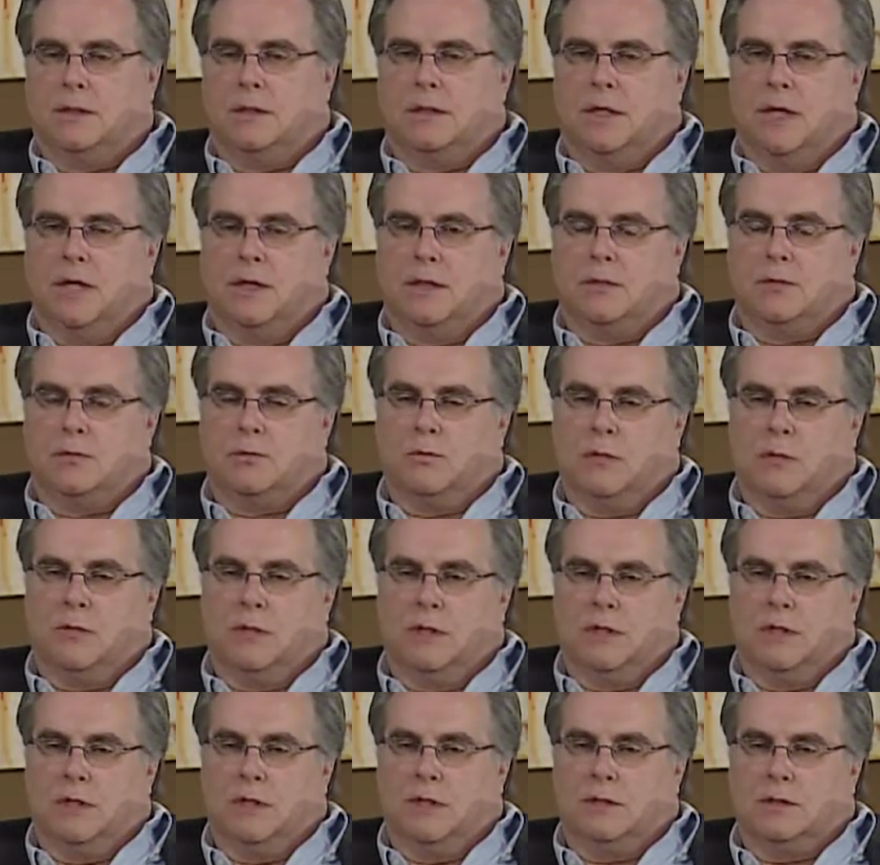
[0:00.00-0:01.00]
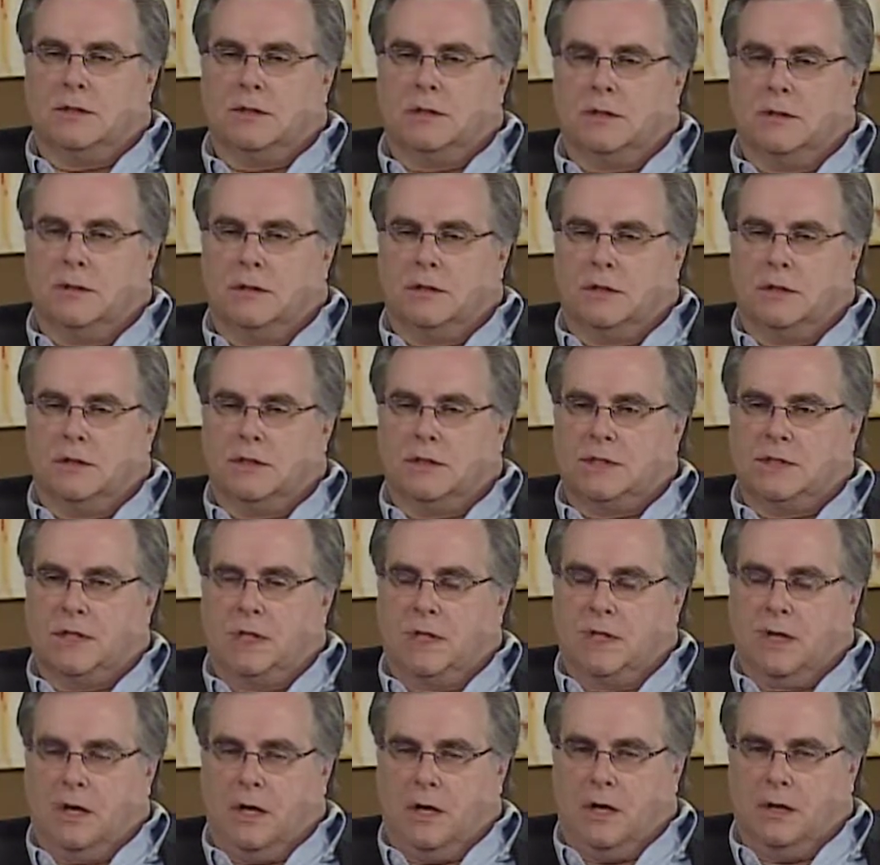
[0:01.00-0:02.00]
that as we begin to look in
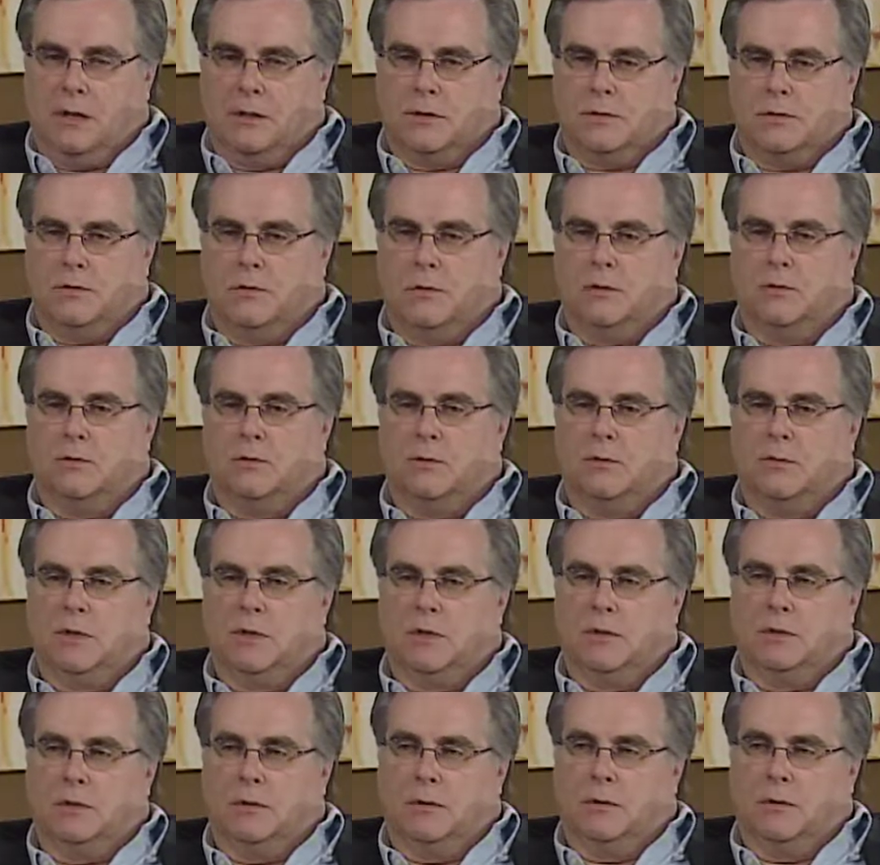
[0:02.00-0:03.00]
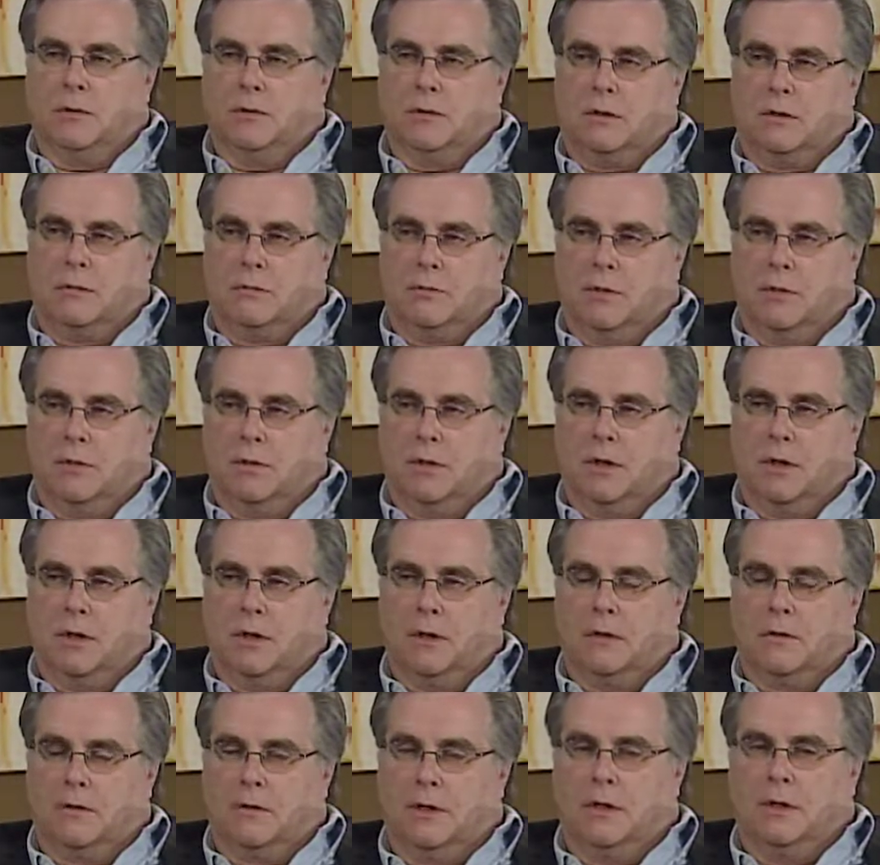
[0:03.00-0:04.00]
psychiatry, we begin to look in mental
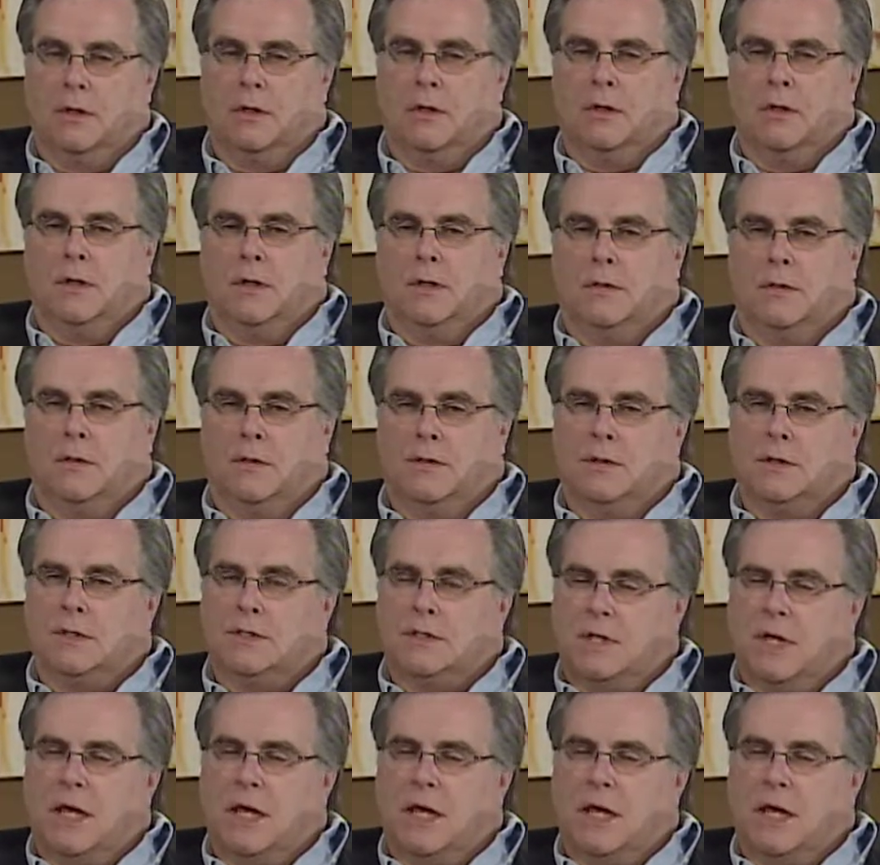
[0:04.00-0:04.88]
health, there is